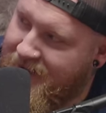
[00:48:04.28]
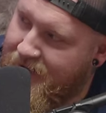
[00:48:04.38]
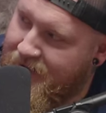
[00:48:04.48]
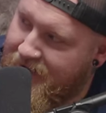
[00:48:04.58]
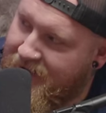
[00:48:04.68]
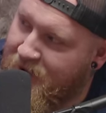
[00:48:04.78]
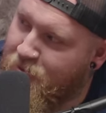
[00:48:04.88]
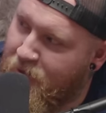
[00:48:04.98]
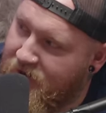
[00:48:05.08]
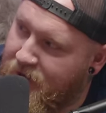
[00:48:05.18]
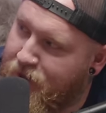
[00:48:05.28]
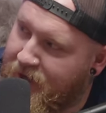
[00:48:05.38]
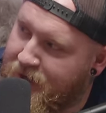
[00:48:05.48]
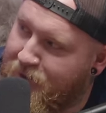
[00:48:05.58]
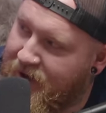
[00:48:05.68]
Yeah, you wanted to
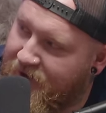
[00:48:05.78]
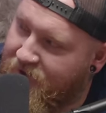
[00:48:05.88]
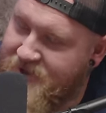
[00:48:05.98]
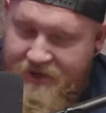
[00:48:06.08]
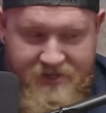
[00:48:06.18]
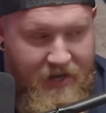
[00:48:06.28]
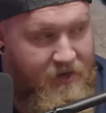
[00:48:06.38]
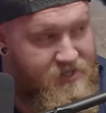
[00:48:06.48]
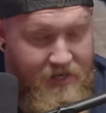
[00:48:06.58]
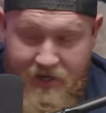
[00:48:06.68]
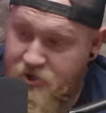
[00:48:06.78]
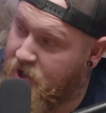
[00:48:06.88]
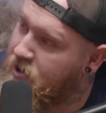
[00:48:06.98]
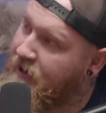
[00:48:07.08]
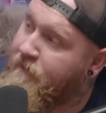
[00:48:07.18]
think about it for a second, because now he's saying
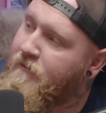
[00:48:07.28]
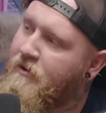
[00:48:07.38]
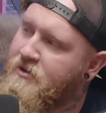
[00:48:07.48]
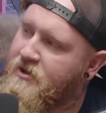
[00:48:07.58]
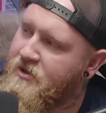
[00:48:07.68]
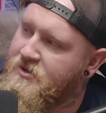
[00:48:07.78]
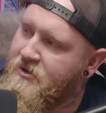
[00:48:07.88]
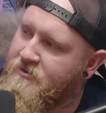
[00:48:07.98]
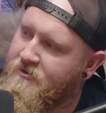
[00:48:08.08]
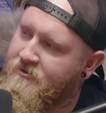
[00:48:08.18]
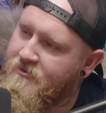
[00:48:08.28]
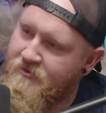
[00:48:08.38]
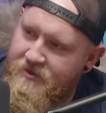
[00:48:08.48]
shit, and you're like, fuck, that doesn't sound cool.